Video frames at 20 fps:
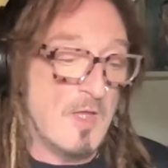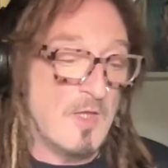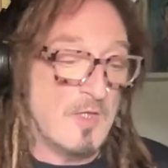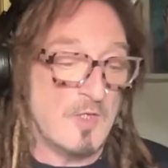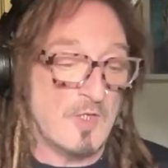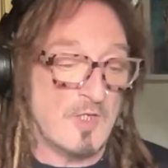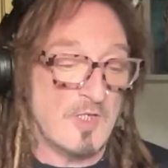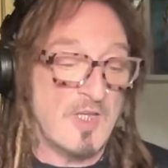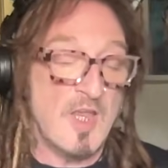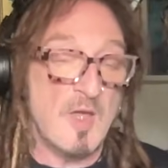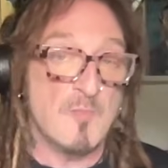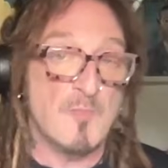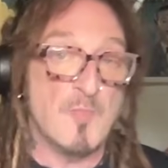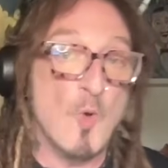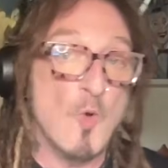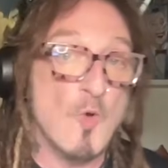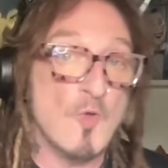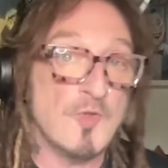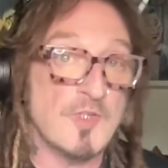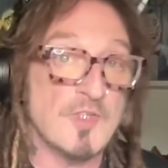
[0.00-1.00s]
you can hear
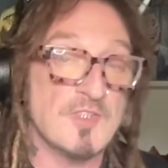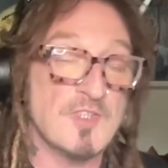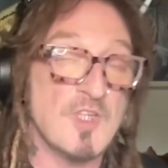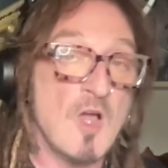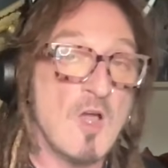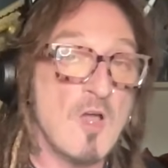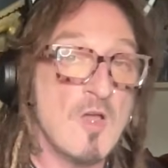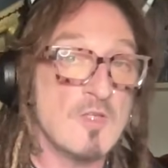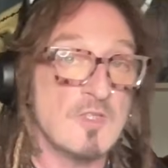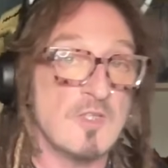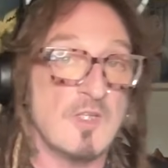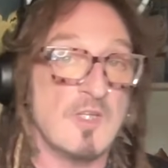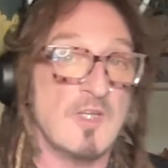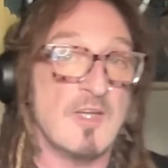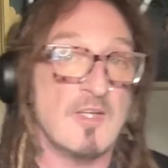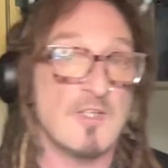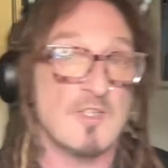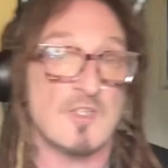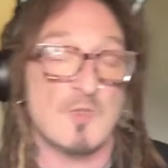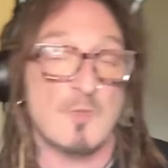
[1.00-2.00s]
both guitars and
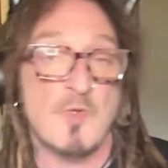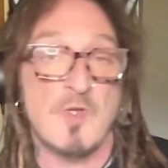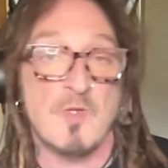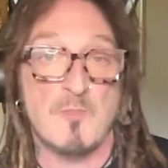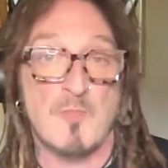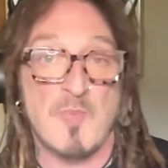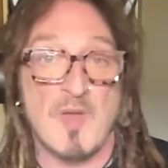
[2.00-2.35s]
get a sweet